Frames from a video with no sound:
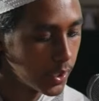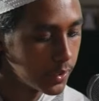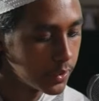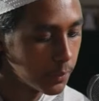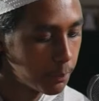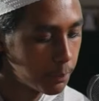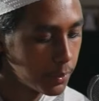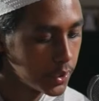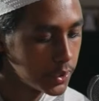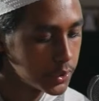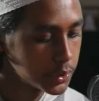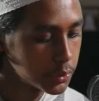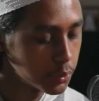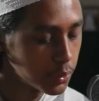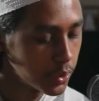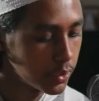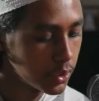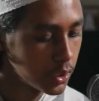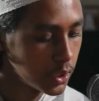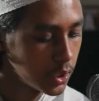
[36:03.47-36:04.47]
the
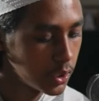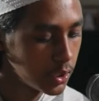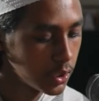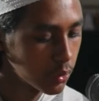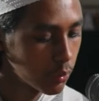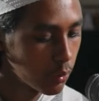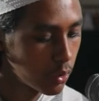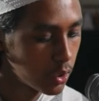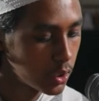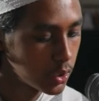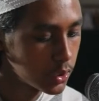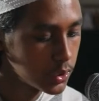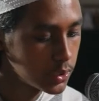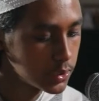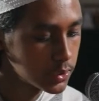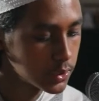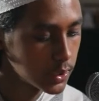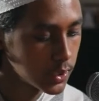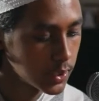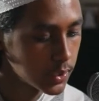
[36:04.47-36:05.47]
praiseworthy inner
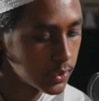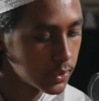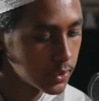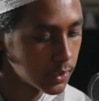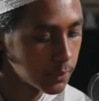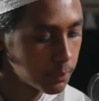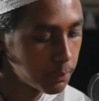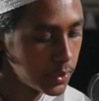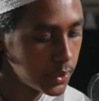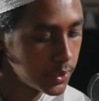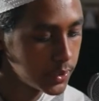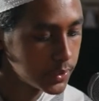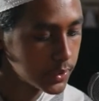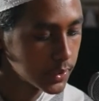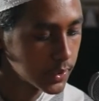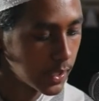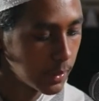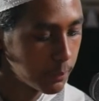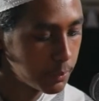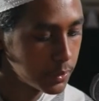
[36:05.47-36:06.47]
qualities and the pleasing
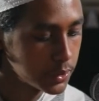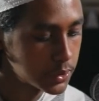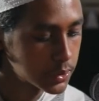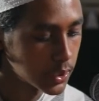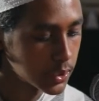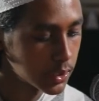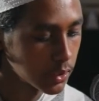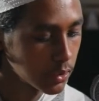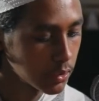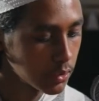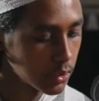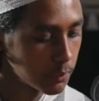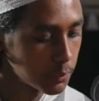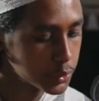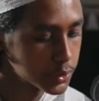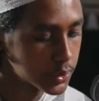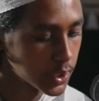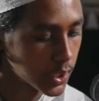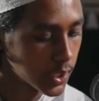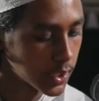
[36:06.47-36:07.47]
habits that Allah
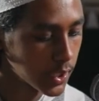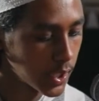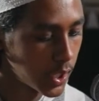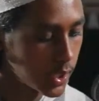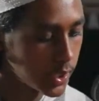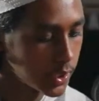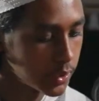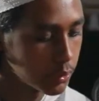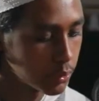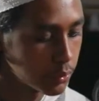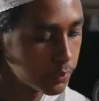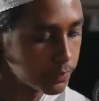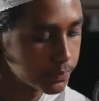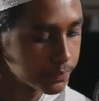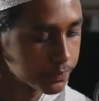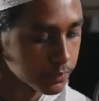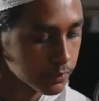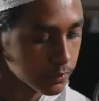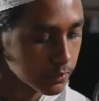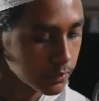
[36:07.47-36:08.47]
Most High guided to.
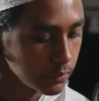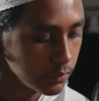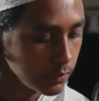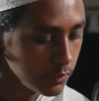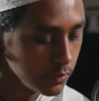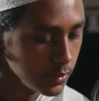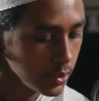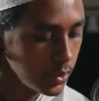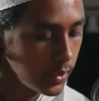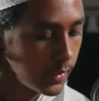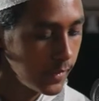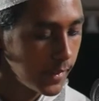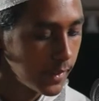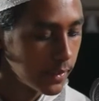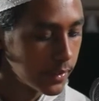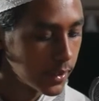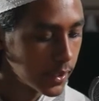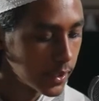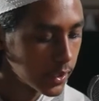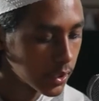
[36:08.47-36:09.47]

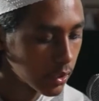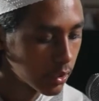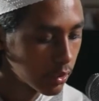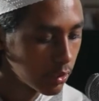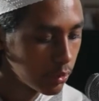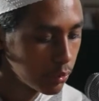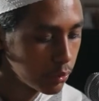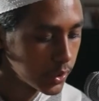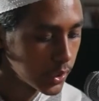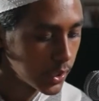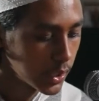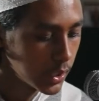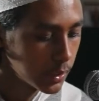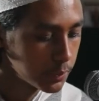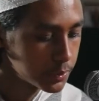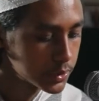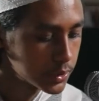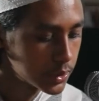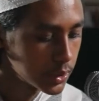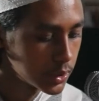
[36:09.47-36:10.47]
They include
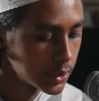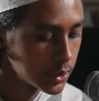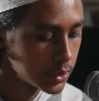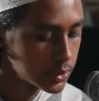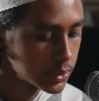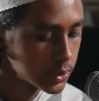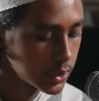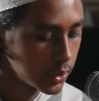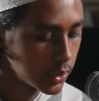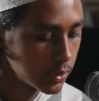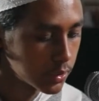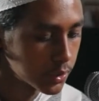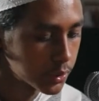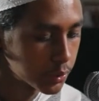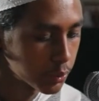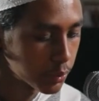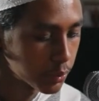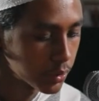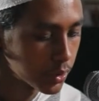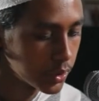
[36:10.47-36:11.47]
abstinence in this
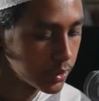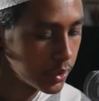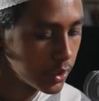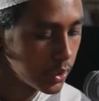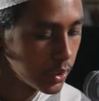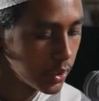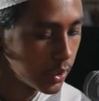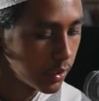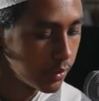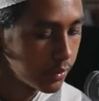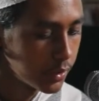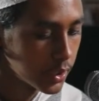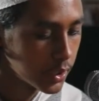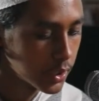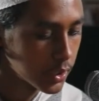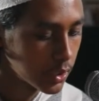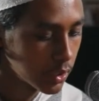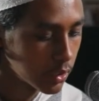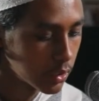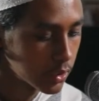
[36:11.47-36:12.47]
world,
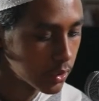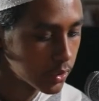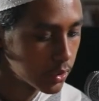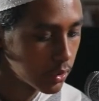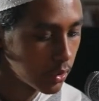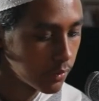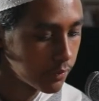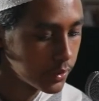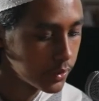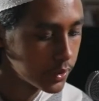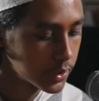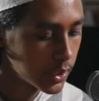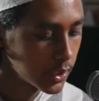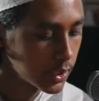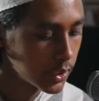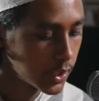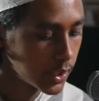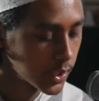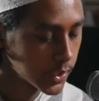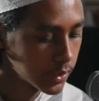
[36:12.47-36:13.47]
thinking little of it and
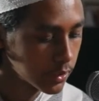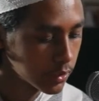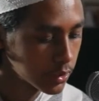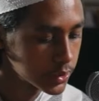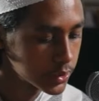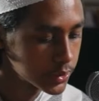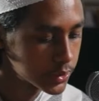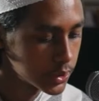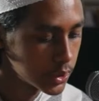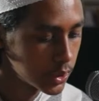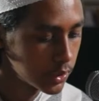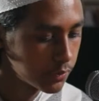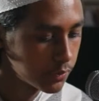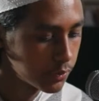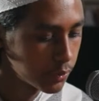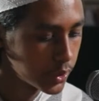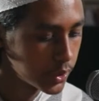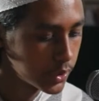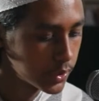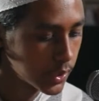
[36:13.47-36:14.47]
lacking concern
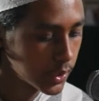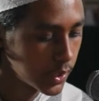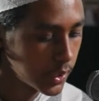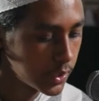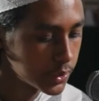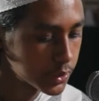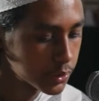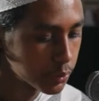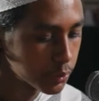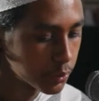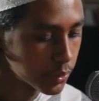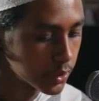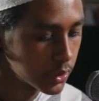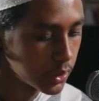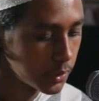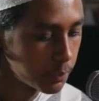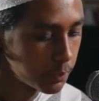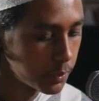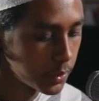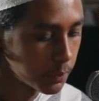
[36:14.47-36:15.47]
for it and its worldly
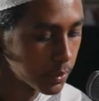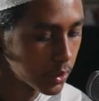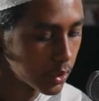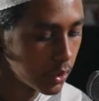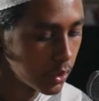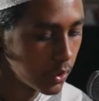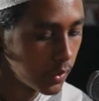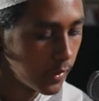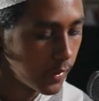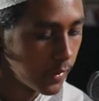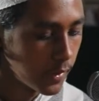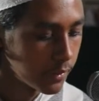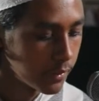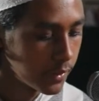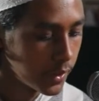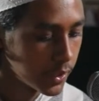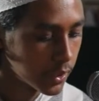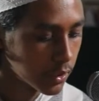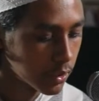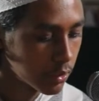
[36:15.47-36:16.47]
people.
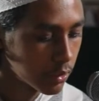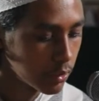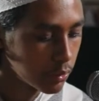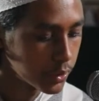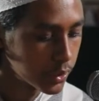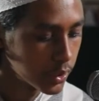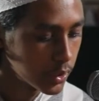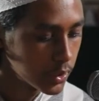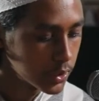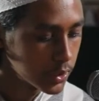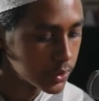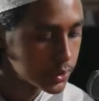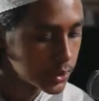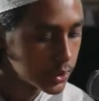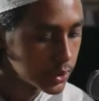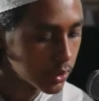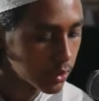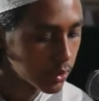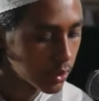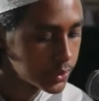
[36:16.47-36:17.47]
They include
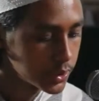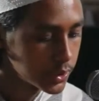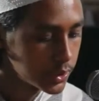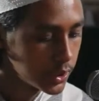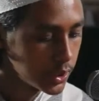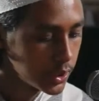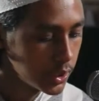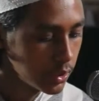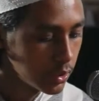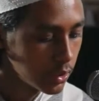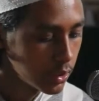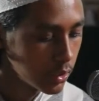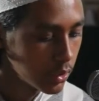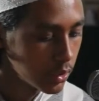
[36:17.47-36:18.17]
generosity,